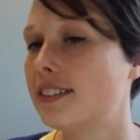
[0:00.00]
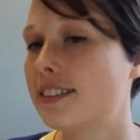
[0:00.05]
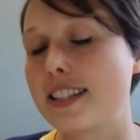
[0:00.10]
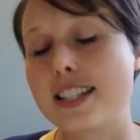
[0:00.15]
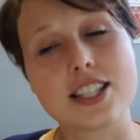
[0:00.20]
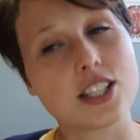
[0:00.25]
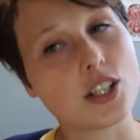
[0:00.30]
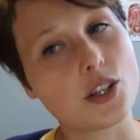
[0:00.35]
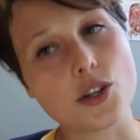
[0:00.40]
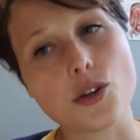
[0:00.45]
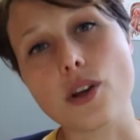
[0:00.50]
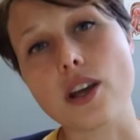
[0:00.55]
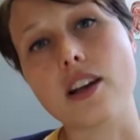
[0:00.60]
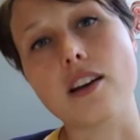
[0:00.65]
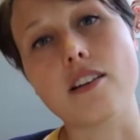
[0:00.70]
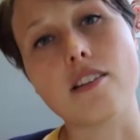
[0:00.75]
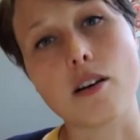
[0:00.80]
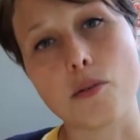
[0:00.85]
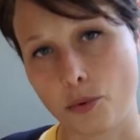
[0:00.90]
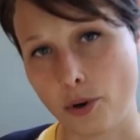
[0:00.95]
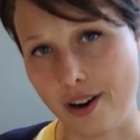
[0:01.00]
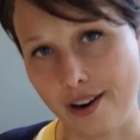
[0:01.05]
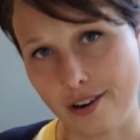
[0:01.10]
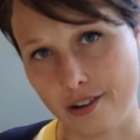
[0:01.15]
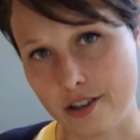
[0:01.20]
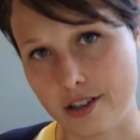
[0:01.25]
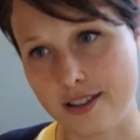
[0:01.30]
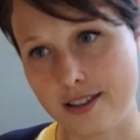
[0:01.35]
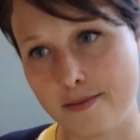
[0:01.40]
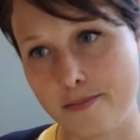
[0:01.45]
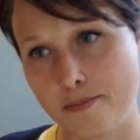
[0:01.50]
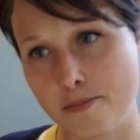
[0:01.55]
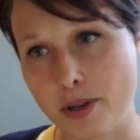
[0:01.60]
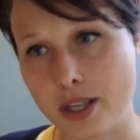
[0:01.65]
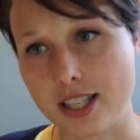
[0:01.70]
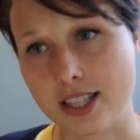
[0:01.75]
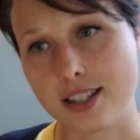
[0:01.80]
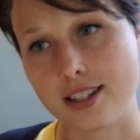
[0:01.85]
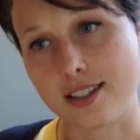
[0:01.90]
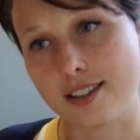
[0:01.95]
so you get a lot more errors
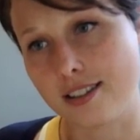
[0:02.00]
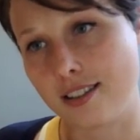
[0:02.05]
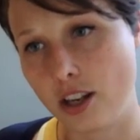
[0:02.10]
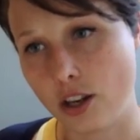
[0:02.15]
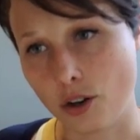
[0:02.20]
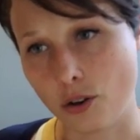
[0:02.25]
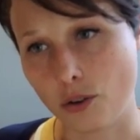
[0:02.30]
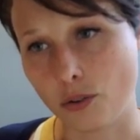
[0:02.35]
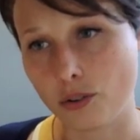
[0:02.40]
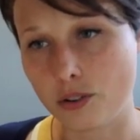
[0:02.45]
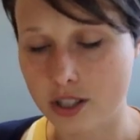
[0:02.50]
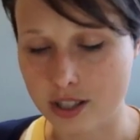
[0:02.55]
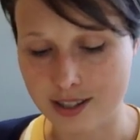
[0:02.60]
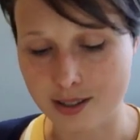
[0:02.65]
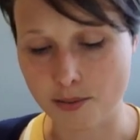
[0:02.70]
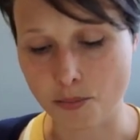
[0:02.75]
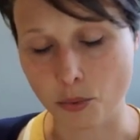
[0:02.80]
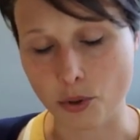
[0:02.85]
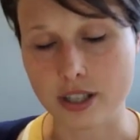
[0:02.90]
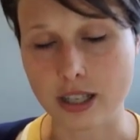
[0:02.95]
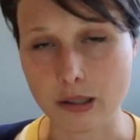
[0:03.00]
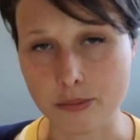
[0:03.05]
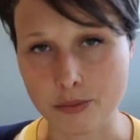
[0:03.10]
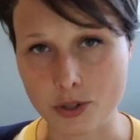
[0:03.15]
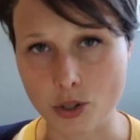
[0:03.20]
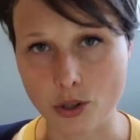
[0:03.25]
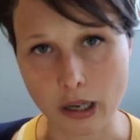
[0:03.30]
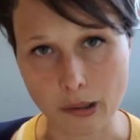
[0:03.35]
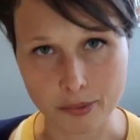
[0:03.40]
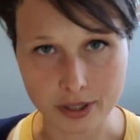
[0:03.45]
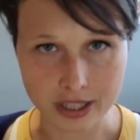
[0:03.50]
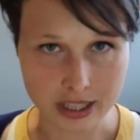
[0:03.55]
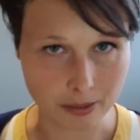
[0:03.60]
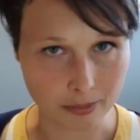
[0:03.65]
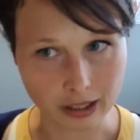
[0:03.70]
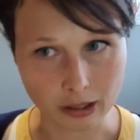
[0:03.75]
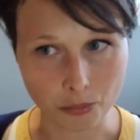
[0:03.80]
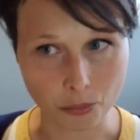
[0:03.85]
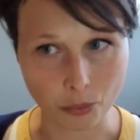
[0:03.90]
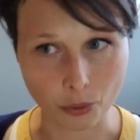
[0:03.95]
because, just the more times you copy
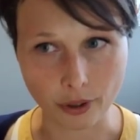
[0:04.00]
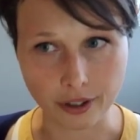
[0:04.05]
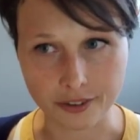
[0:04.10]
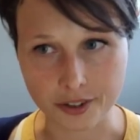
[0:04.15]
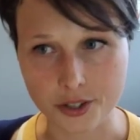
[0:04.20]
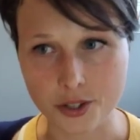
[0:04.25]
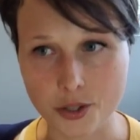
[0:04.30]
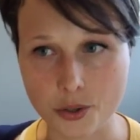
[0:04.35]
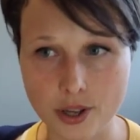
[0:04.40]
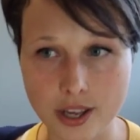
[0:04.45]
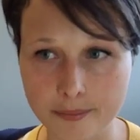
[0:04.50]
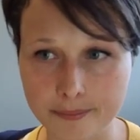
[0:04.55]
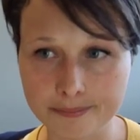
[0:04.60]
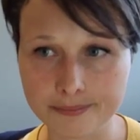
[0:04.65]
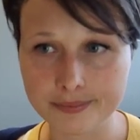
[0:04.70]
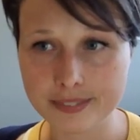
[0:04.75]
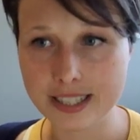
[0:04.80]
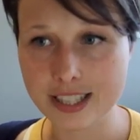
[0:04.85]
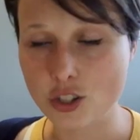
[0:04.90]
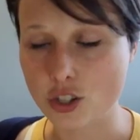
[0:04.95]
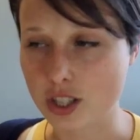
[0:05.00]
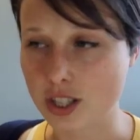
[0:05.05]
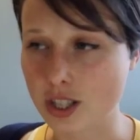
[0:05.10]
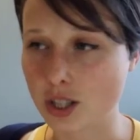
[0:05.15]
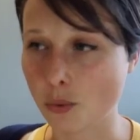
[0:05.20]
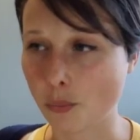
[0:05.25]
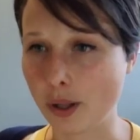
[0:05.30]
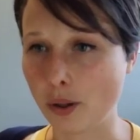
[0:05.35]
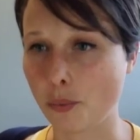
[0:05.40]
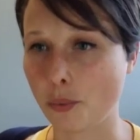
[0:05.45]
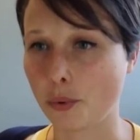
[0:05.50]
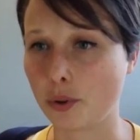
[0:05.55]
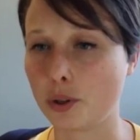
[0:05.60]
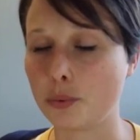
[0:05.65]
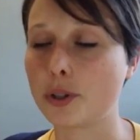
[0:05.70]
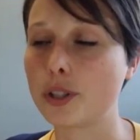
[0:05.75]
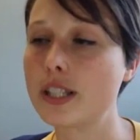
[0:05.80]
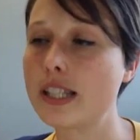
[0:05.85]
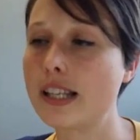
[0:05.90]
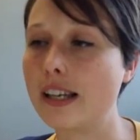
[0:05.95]
something, the more errors you get. It's just the way the world
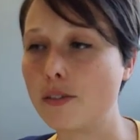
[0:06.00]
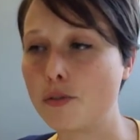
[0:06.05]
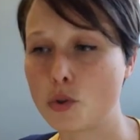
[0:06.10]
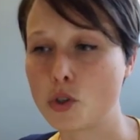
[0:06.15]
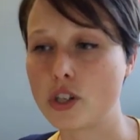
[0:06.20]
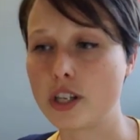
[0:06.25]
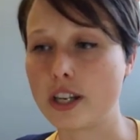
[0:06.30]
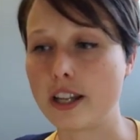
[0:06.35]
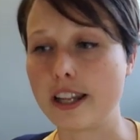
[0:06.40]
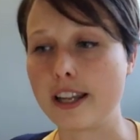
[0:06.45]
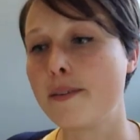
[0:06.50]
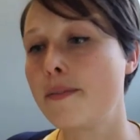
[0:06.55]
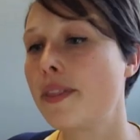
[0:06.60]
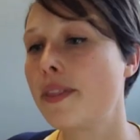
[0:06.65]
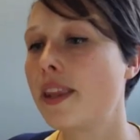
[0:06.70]
works, unfortunately.